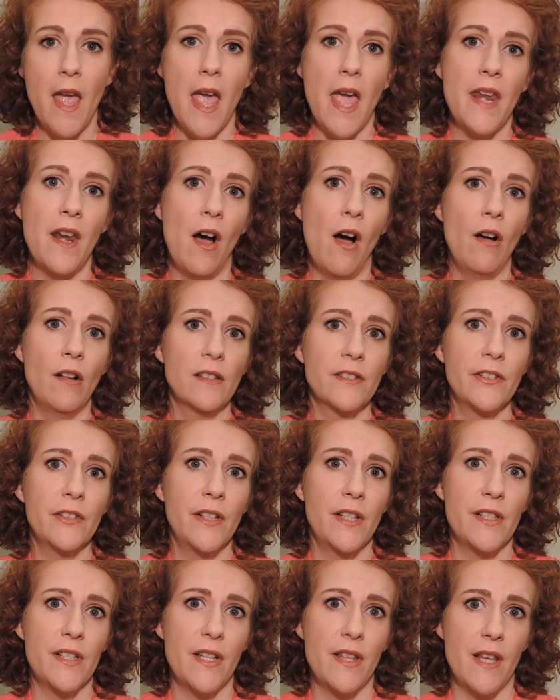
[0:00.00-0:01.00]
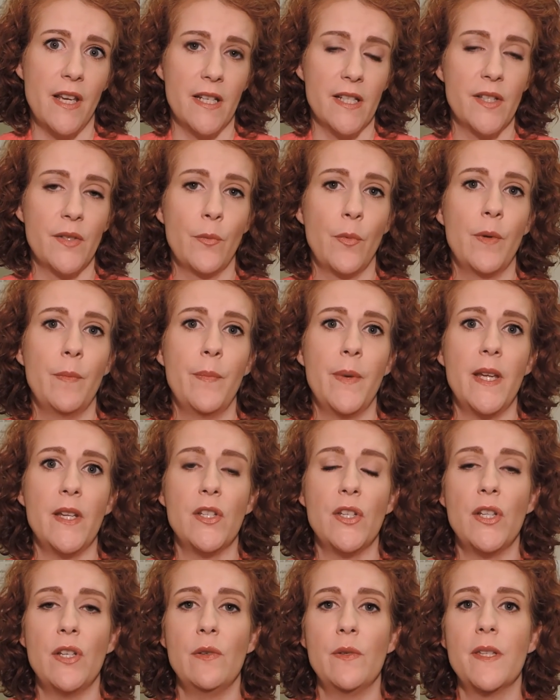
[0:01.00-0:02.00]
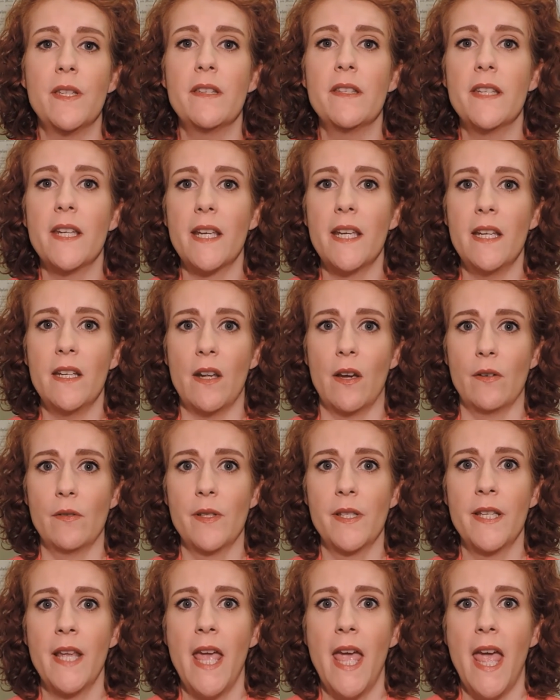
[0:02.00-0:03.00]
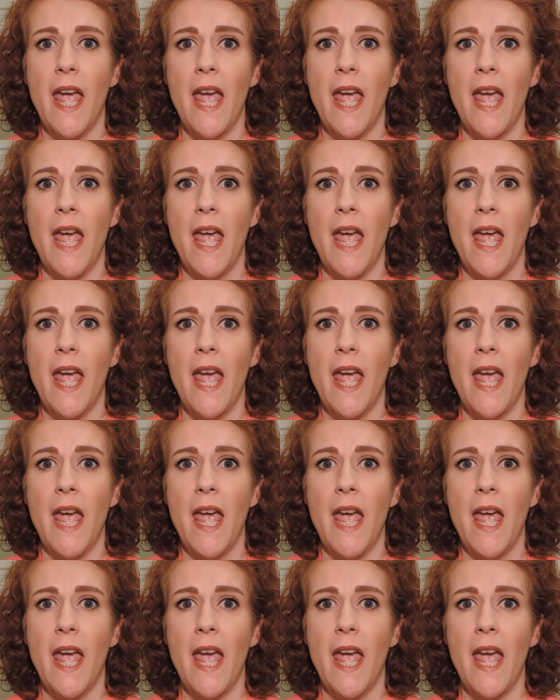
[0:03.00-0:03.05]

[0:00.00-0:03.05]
An alternate to this would be to use sticky notes,